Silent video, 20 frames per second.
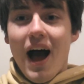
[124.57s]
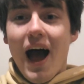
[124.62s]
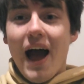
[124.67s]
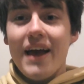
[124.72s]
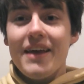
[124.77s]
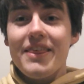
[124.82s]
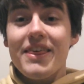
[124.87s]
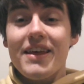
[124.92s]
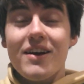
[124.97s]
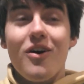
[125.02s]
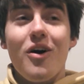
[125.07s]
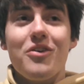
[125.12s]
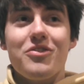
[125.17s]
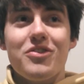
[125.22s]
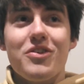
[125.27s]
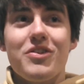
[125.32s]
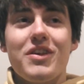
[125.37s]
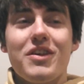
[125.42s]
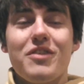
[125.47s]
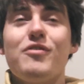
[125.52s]
I think
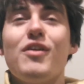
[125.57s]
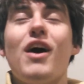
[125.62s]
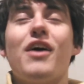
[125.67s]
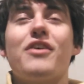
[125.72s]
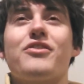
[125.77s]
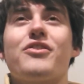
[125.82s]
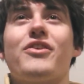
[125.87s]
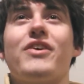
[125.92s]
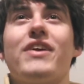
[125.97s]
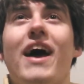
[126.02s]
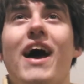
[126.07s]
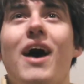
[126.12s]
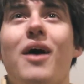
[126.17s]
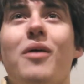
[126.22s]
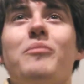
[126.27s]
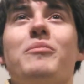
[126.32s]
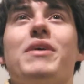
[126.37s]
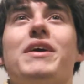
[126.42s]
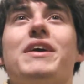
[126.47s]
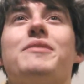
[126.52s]
also these vlogs are going to
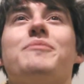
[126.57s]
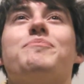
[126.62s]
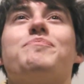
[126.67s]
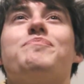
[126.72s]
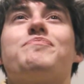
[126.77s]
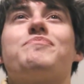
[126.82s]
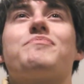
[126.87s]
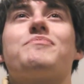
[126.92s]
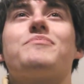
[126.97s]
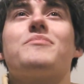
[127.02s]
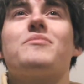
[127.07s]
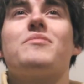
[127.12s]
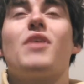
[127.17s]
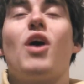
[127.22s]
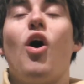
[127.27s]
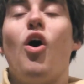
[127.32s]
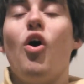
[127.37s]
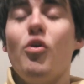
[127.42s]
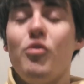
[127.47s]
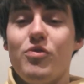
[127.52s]
help me
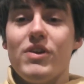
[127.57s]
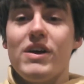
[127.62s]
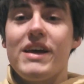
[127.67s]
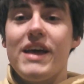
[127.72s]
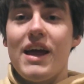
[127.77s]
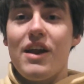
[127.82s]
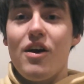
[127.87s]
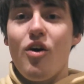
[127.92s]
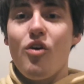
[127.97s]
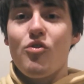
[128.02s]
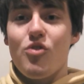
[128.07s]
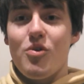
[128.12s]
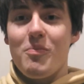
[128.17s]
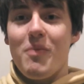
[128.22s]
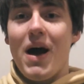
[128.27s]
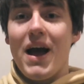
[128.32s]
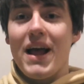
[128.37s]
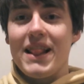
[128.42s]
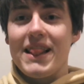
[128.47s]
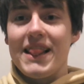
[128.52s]
hopefully get over
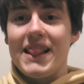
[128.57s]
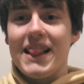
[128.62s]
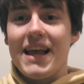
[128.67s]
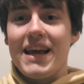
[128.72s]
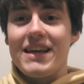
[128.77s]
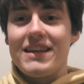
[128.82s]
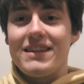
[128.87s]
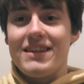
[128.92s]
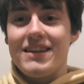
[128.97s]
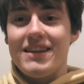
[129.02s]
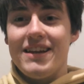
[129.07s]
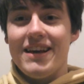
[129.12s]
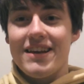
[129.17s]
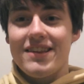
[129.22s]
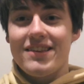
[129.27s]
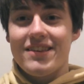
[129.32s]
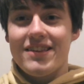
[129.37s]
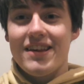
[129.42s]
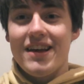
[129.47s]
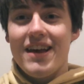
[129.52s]
my
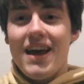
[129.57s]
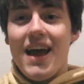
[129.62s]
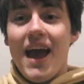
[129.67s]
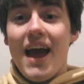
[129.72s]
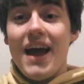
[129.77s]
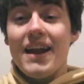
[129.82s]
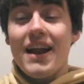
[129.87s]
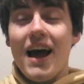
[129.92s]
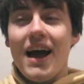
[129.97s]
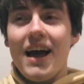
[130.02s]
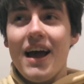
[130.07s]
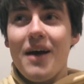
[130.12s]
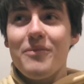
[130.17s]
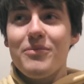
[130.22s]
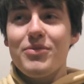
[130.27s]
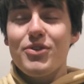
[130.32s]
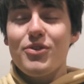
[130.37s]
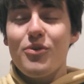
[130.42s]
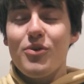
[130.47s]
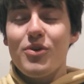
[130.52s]
laziness. And I,
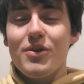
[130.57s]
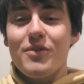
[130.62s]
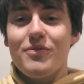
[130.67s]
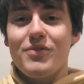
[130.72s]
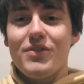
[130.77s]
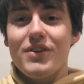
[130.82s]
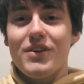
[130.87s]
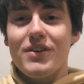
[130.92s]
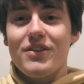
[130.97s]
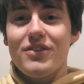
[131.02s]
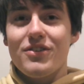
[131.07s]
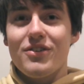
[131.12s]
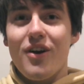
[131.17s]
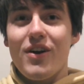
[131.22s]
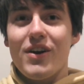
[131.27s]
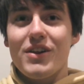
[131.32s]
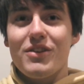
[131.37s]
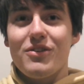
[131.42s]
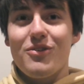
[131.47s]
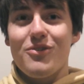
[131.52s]
am sort of t-
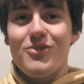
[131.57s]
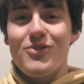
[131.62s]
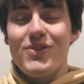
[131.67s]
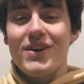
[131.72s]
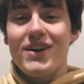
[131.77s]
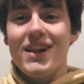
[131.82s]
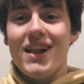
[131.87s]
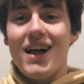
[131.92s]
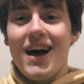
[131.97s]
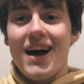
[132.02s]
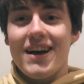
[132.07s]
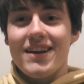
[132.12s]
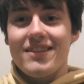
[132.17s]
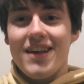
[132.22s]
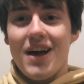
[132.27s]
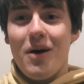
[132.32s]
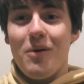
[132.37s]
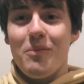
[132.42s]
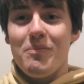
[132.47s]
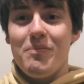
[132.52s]
starting to
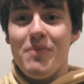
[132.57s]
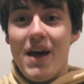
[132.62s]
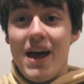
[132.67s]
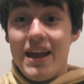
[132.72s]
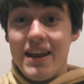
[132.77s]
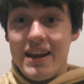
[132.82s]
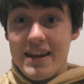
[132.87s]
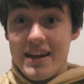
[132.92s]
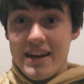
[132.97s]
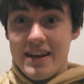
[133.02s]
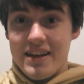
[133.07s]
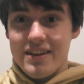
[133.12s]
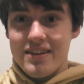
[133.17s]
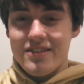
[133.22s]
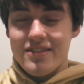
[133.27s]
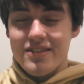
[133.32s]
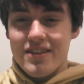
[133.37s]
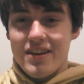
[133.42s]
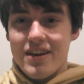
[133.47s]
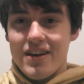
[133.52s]
realize how bad it
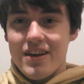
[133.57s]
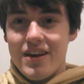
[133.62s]
is.